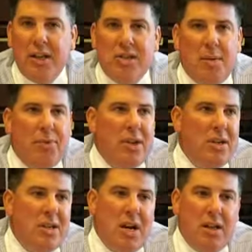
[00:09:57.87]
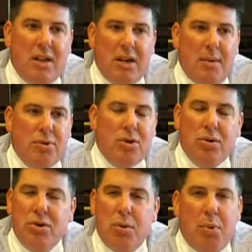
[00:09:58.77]
and something that I'm
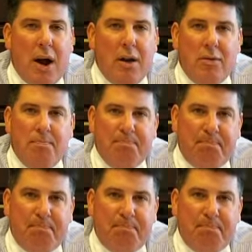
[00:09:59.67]
so proud of.